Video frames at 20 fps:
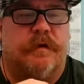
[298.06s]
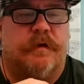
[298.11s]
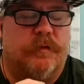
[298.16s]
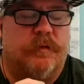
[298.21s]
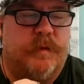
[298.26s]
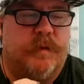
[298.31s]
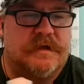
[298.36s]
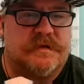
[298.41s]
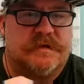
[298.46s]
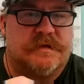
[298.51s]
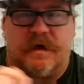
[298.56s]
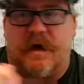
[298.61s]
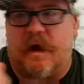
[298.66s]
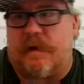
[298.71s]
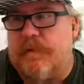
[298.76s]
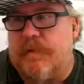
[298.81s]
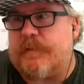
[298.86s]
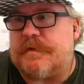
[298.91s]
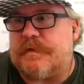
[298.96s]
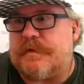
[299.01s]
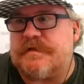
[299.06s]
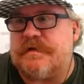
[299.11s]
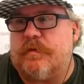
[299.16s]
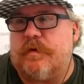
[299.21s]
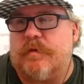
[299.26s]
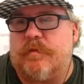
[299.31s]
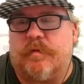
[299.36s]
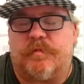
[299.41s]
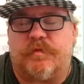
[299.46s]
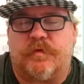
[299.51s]
because they come up and see
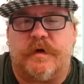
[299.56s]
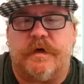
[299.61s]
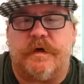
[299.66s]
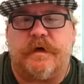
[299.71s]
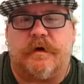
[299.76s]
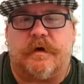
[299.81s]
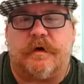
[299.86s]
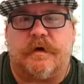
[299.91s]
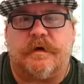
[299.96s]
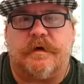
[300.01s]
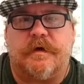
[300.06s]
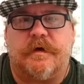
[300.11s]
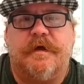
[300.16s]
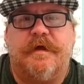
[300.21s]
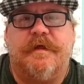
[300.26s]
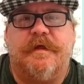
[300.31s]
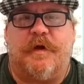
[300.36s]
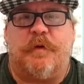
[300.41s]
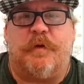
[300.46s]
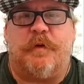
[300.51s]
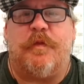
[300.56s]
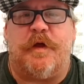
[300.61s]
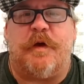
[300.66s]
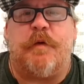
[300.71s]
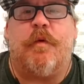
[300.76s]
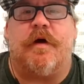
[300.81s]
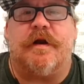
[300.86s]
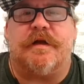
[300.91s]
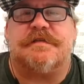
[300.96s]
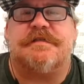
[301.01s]
what we're printing on. They
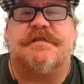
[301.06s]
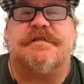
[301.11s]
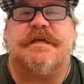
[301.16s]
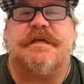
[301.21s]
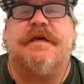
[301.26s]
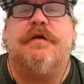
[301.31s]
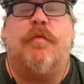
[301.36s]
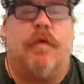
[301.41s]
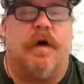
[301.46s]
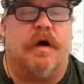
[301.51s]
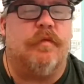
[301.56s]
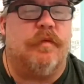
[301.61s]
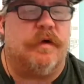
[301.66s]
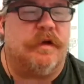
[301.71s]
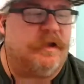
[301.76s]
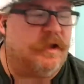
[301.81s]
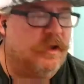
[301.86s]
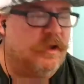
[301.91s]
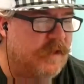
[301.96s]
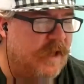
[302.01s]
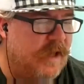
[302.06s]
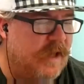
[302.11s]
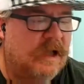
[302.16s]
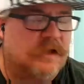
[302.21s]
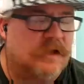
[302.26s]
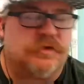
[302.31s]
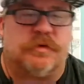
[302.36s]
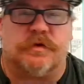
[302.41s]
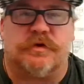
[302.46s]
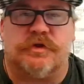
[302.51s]
want to see what we, the
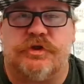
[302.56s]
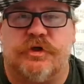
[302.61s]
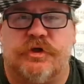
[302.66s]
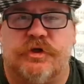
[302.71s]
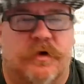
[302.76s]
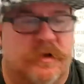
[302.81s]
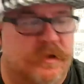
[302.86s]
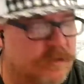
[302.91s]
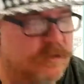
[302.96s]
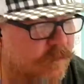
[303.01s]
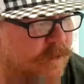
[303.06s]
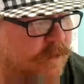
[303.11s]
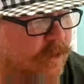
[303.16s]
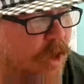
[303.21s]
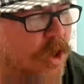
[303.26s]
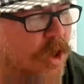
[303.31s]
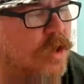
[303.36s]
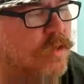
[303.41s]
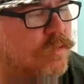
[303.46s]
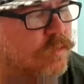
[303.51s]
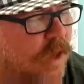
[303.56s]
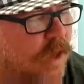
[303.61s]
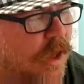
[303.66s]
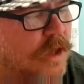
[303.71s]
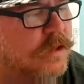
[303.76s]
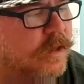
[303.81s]
actual shirt, and they're like, oh, Cotton